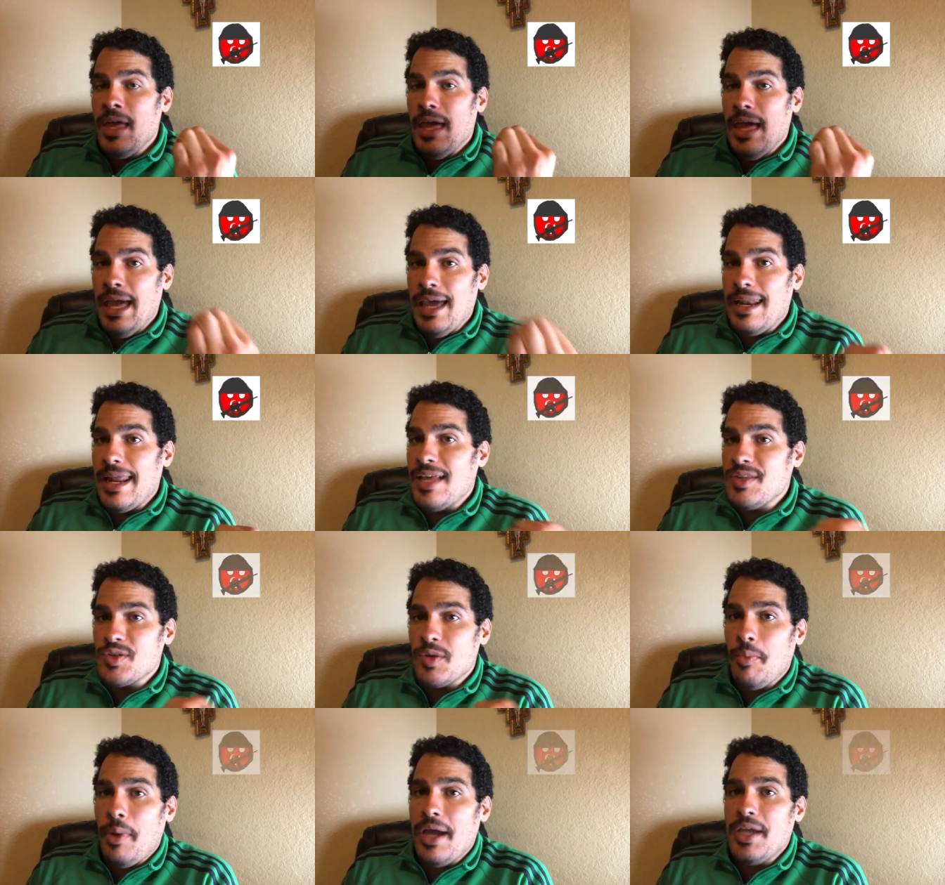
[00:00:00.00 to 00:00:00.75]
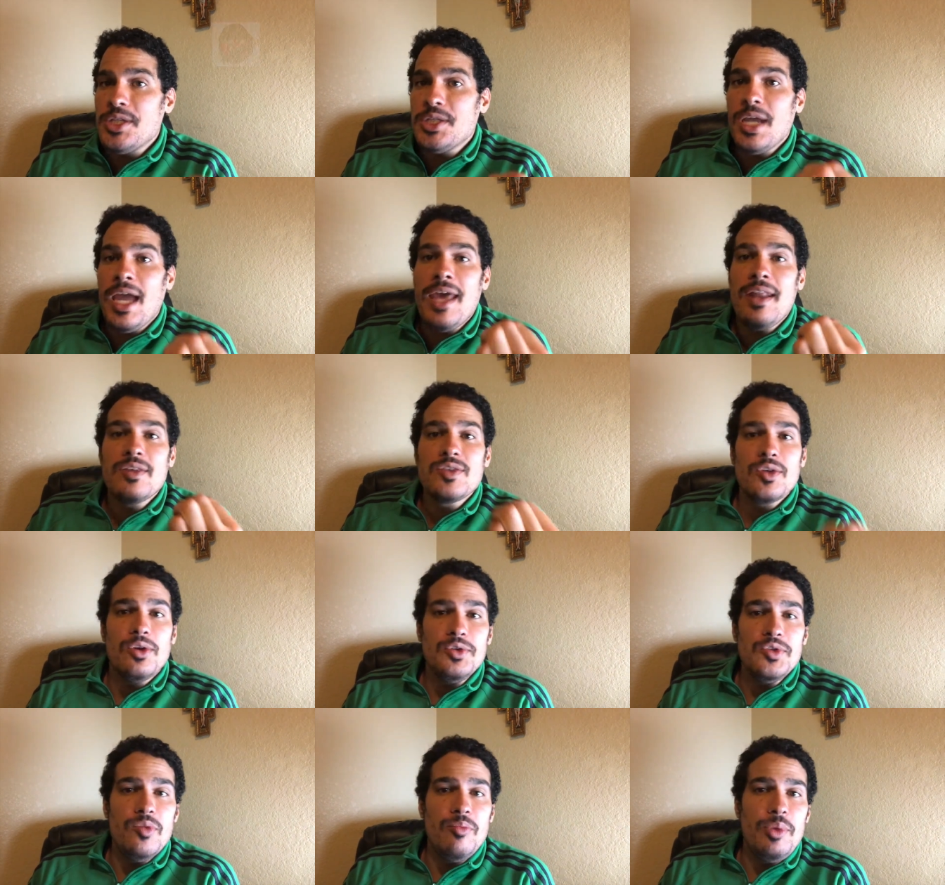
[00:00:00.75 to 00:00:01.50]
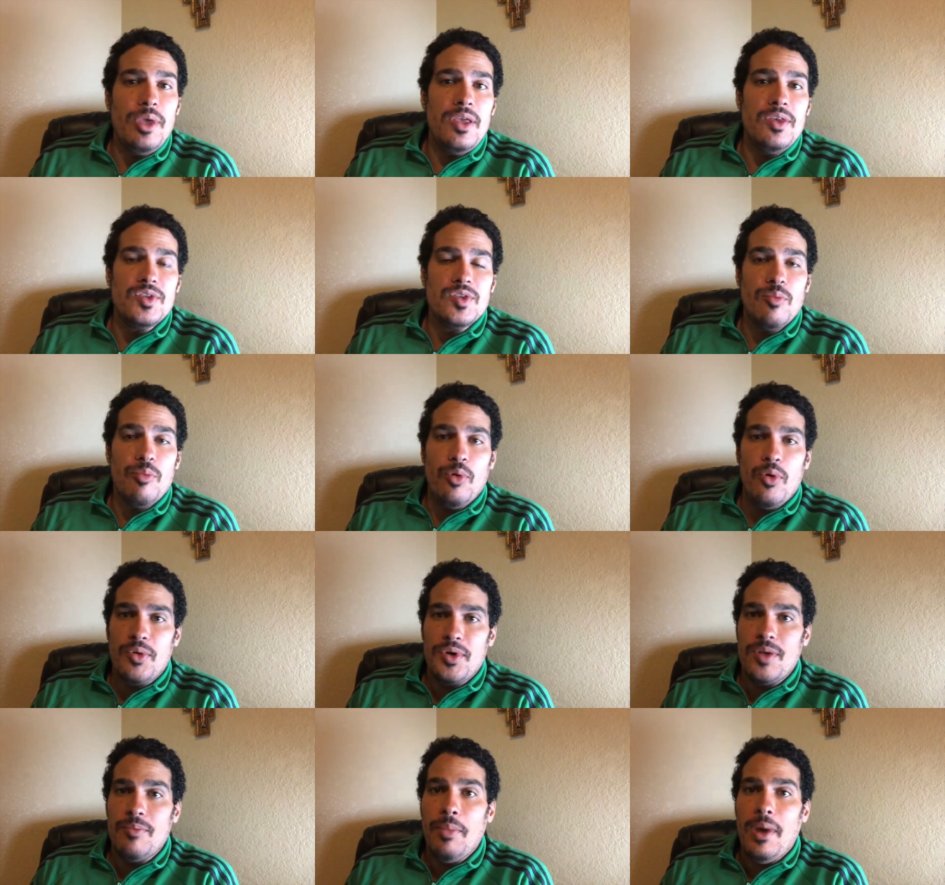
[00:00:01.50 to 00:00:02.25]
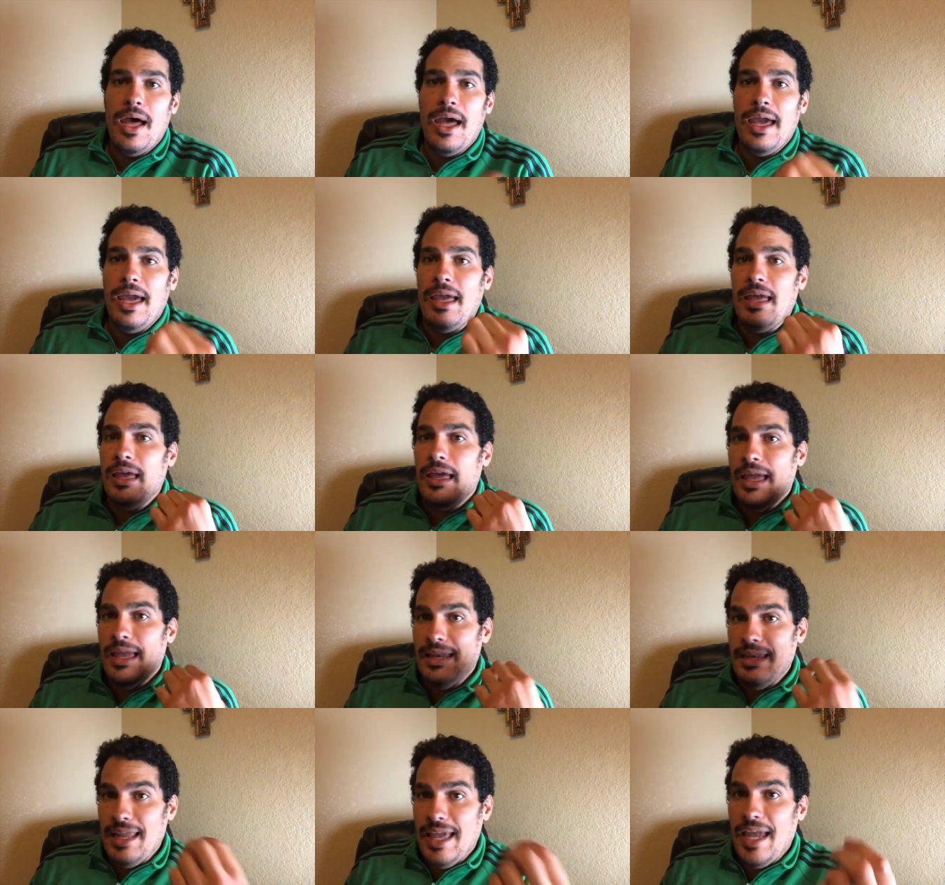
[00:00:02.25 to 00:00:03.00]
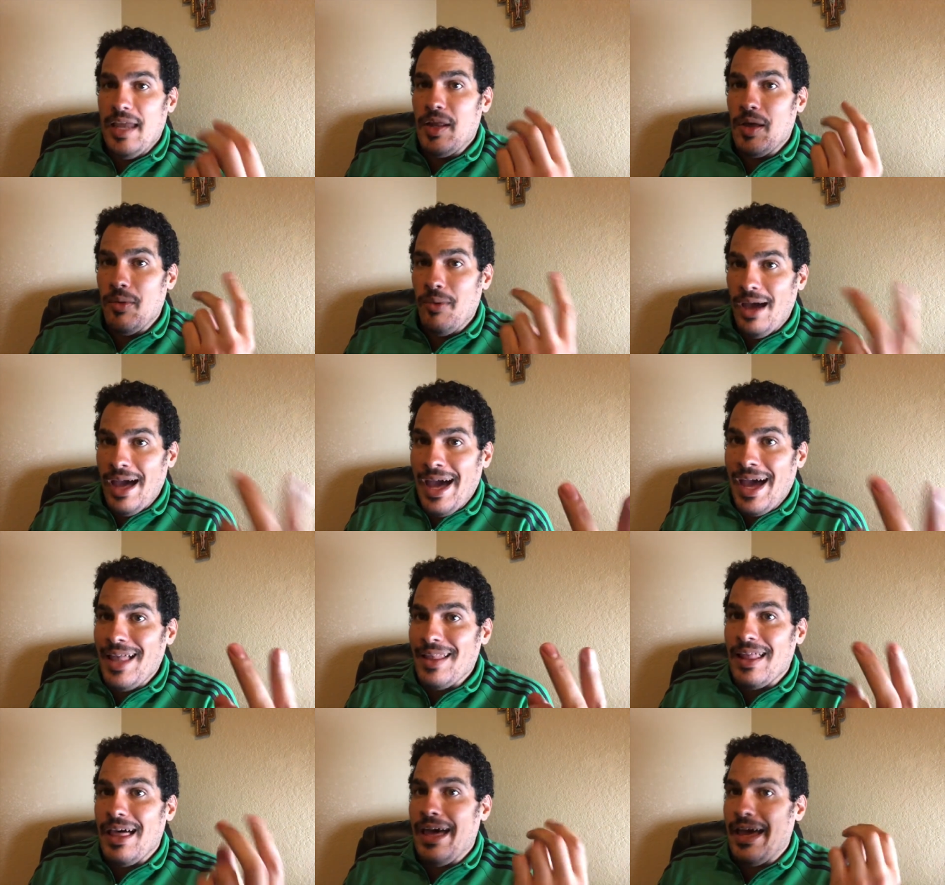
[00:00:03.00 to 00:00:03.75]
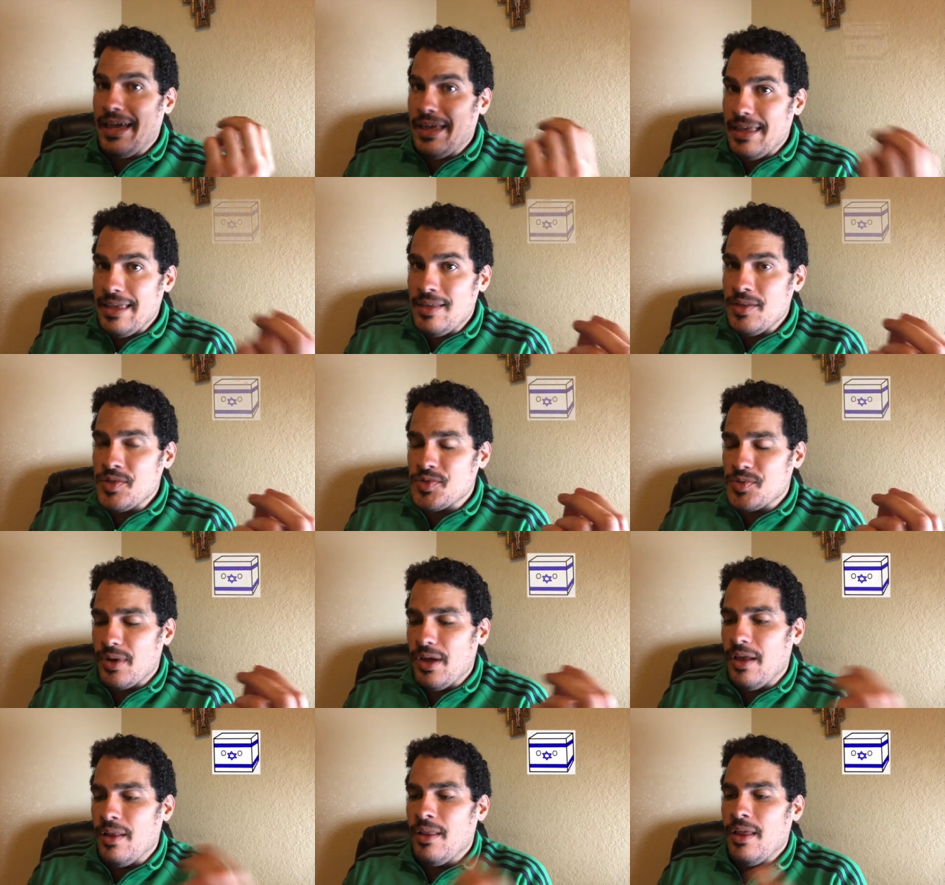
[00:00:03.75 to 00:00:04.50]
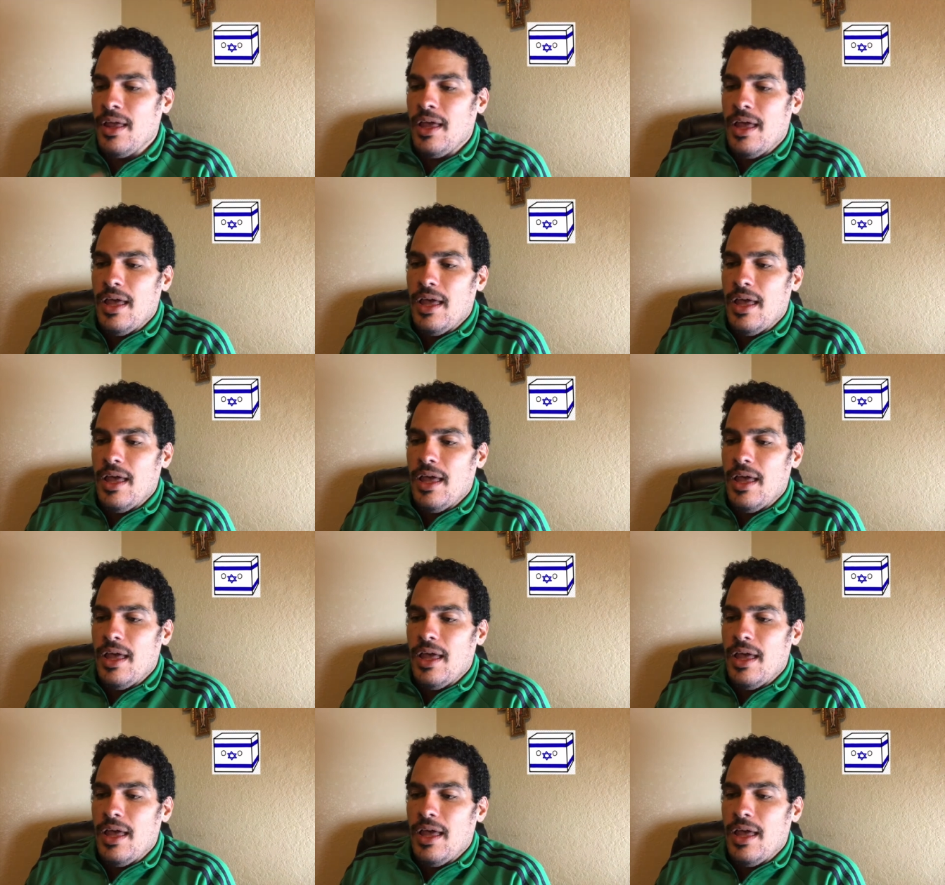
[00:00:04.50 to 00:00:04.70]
And Azerbaijan is also being supported by a NATO ally, Israel.